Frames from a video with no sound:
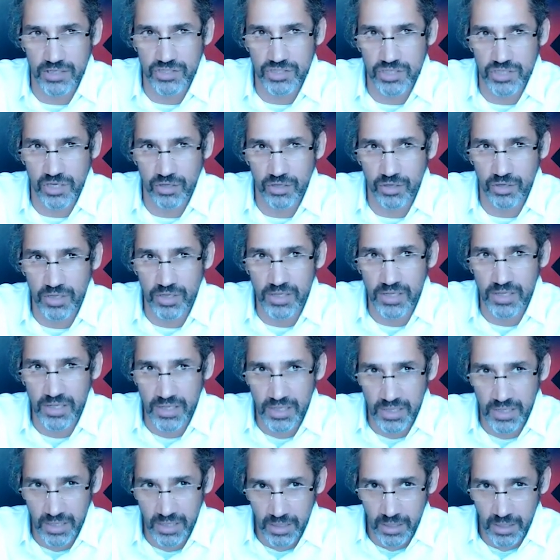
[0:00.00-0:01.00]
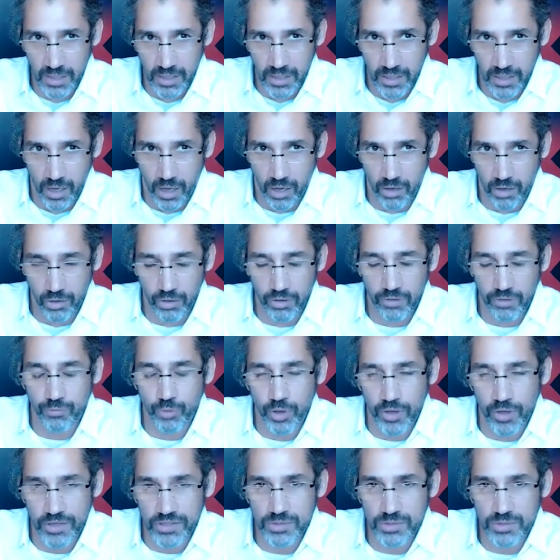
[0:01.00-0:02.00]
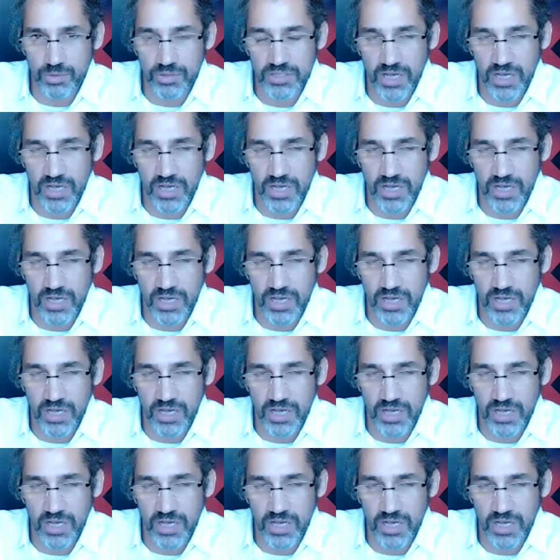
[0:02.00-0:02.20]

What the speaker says: So a lot of work to be